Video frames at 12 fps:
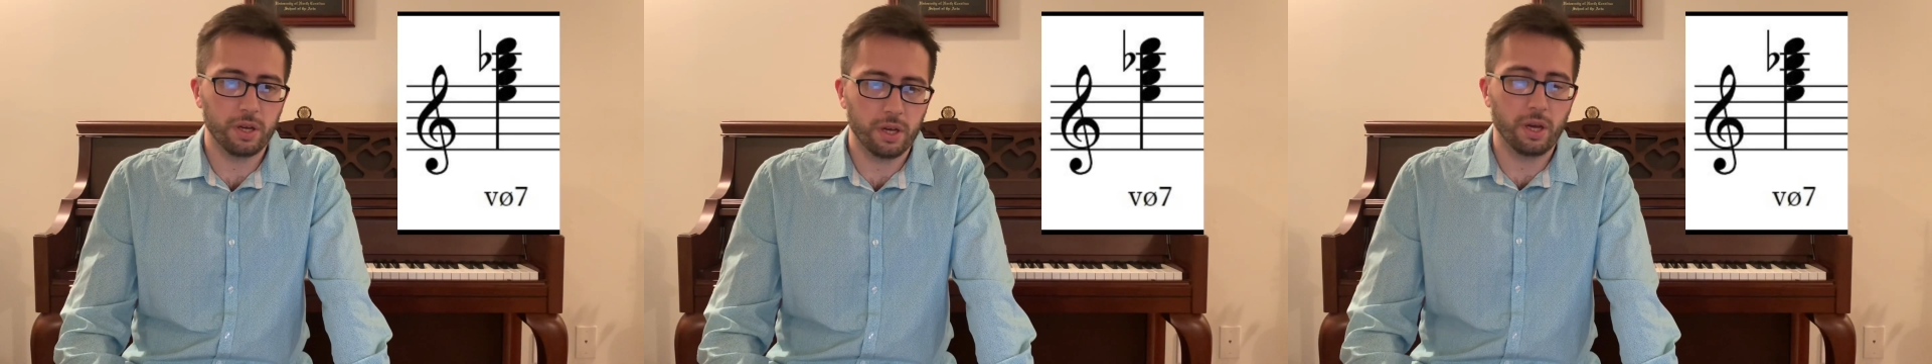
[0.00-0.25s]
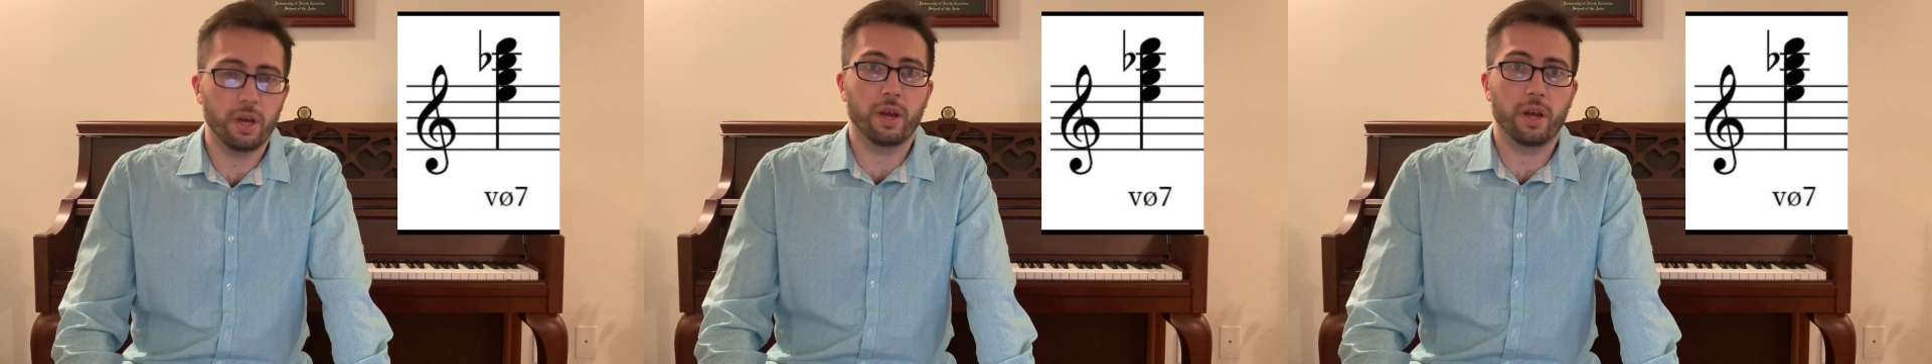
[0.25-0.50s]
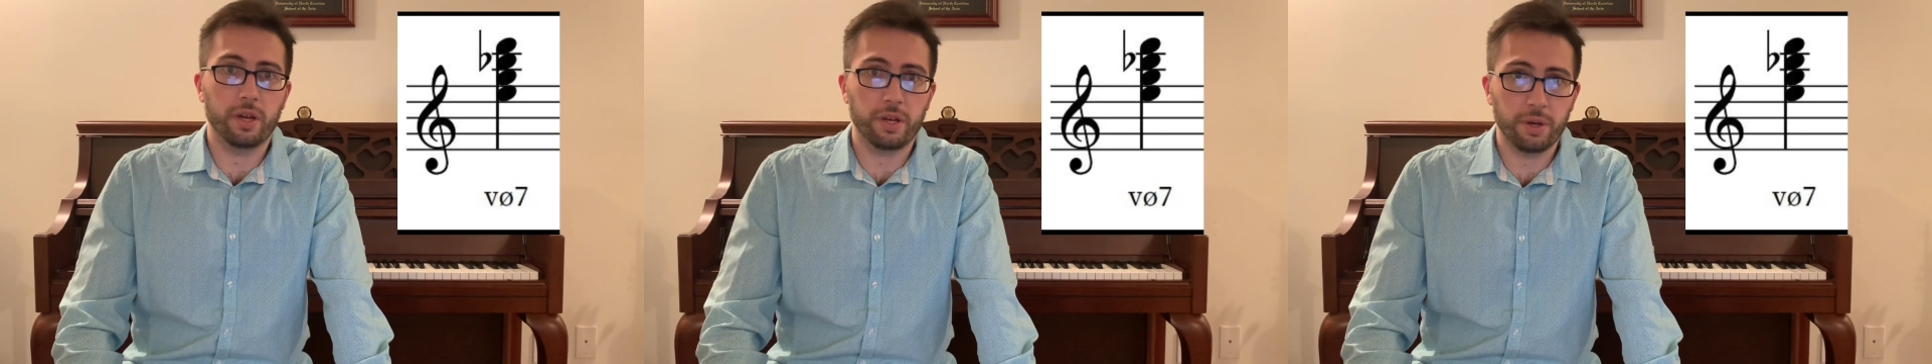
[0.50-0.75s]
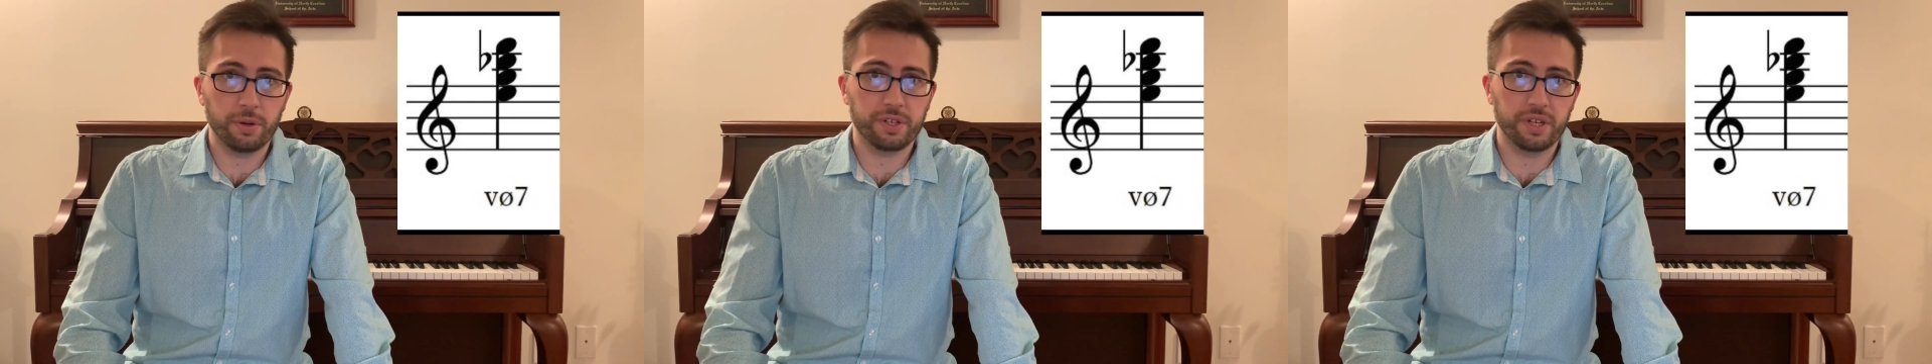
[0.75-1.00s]
And
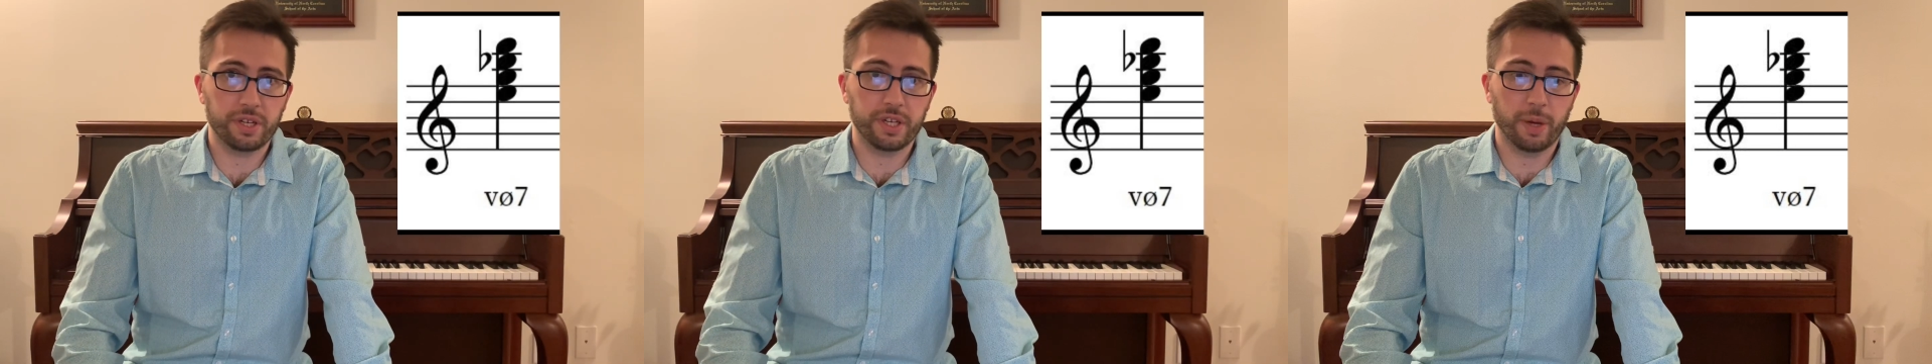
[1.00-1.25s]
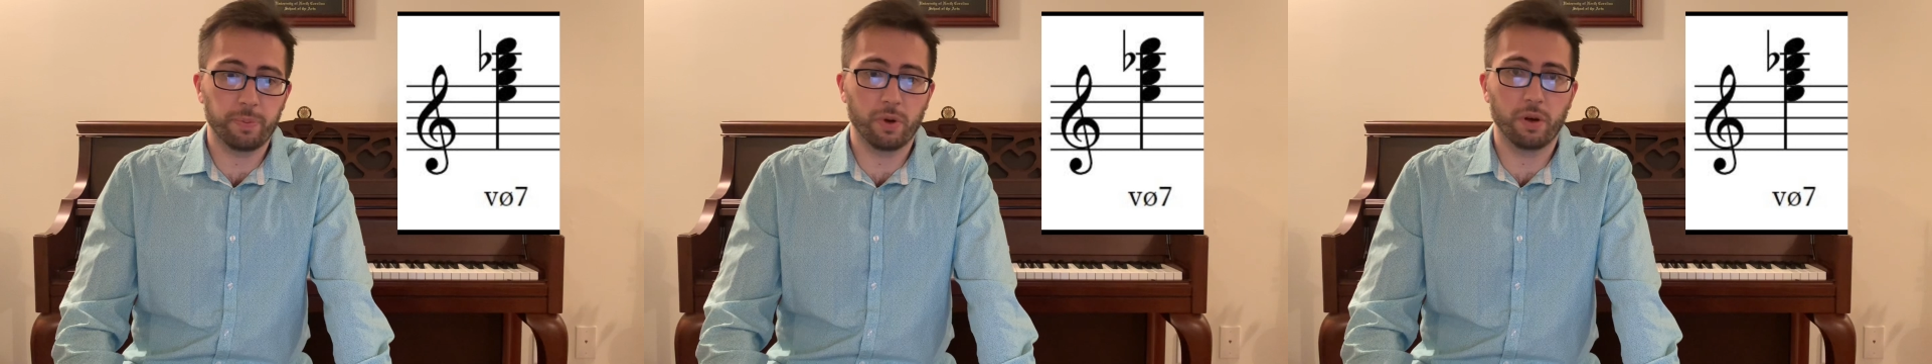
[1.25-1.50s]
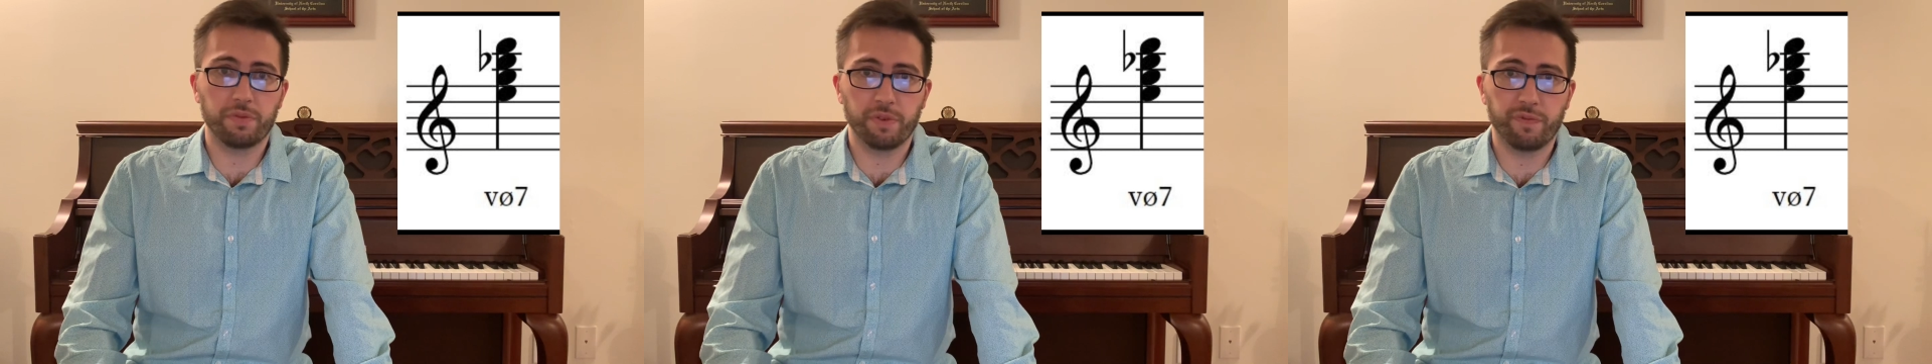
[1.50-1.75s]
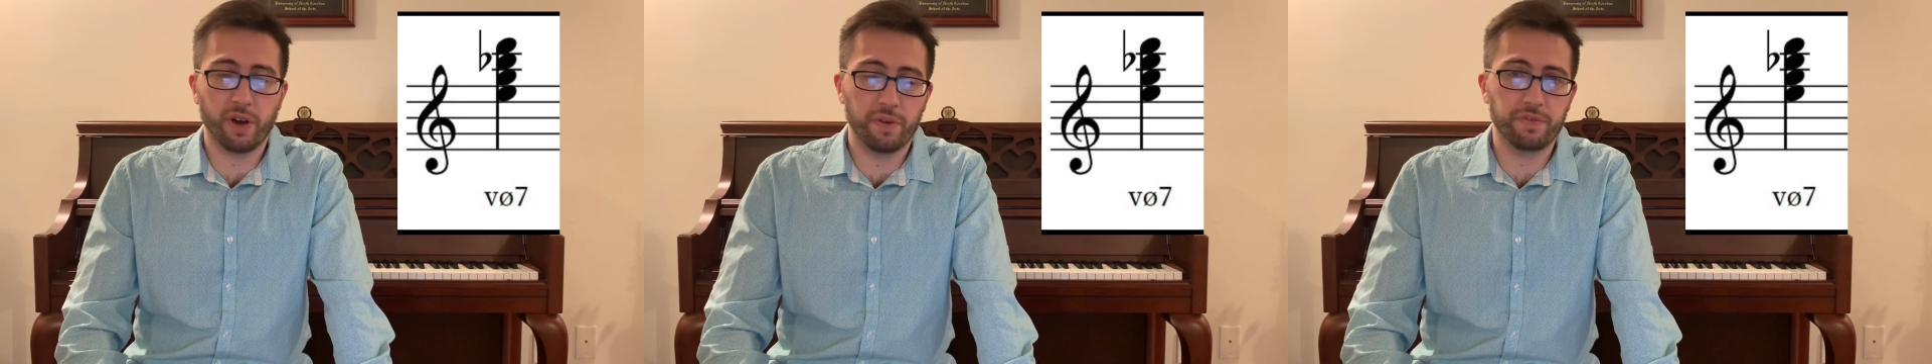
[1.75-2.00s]
here's an example of the
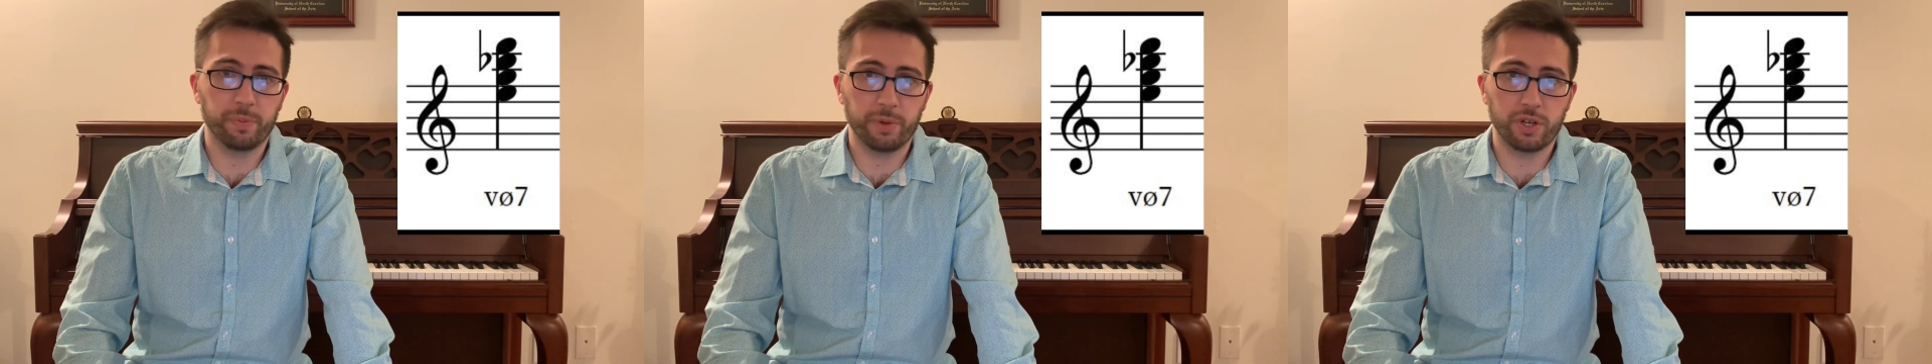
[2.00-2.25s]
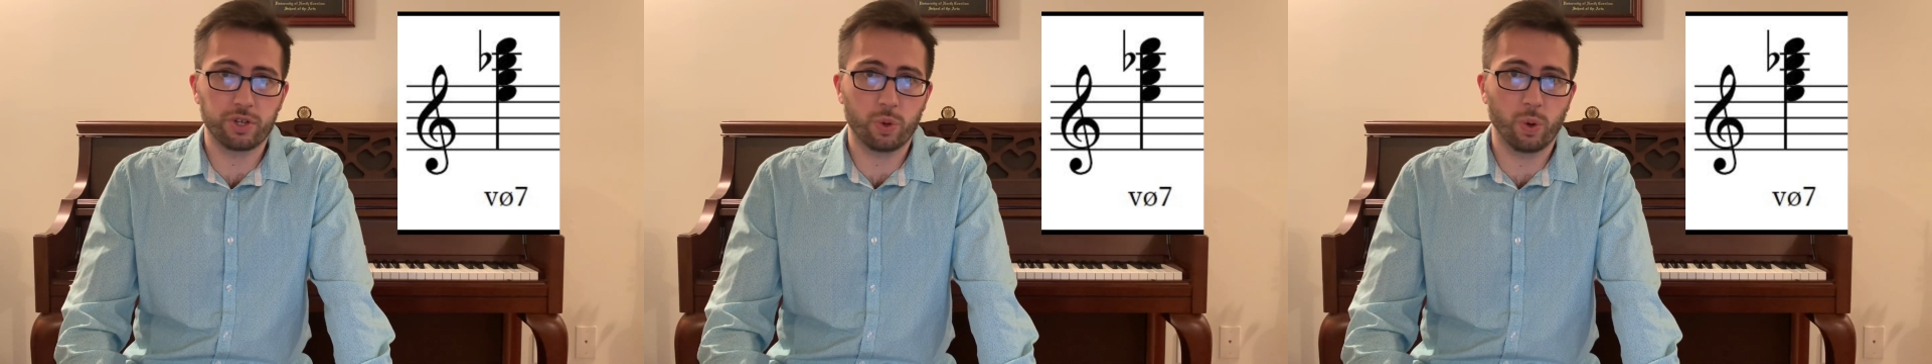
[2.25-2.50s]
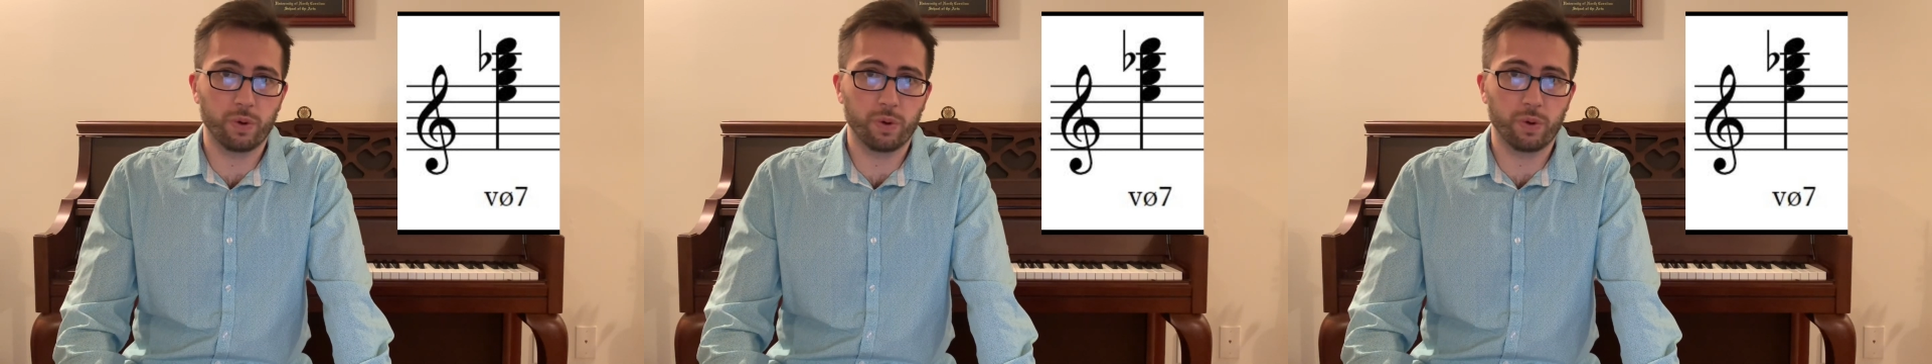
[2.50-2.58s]
5 diminished chord